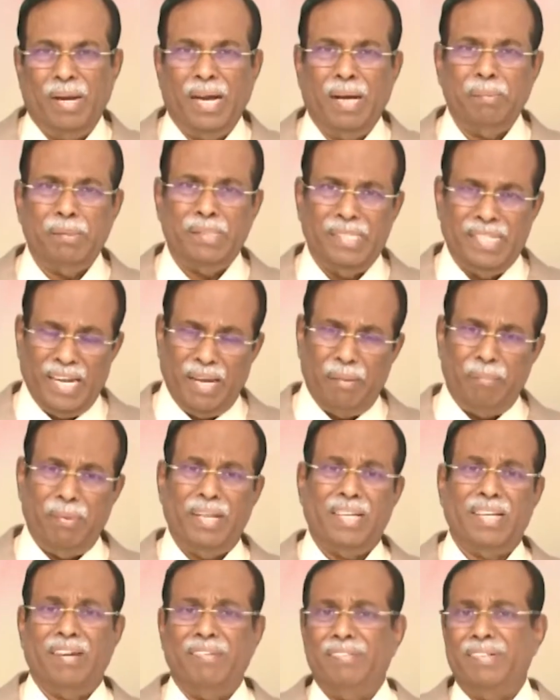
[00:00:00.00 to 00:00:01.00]
Perhaps they
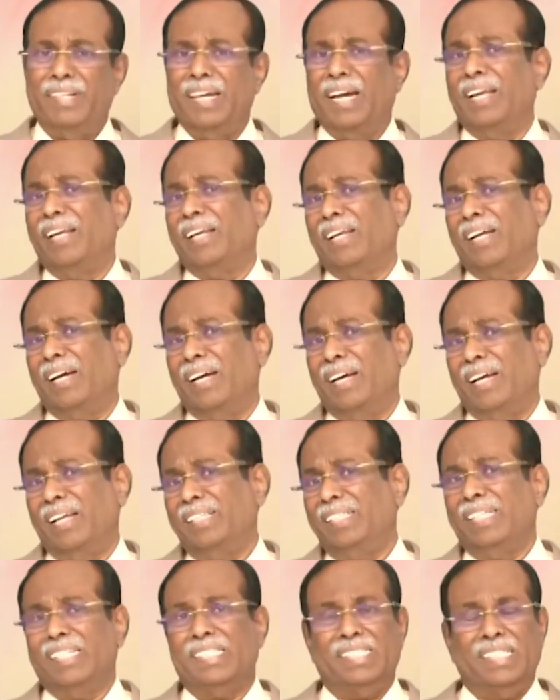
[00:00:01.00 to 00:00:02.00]
might have done
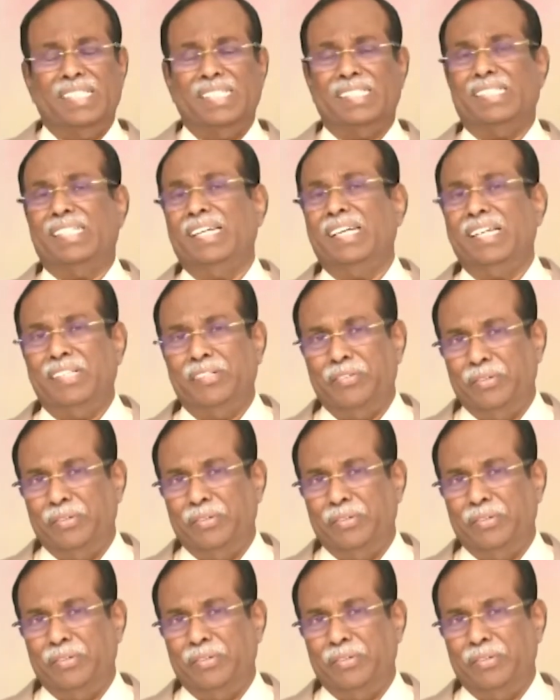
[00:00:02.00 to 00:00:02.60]
unjustice thing to you.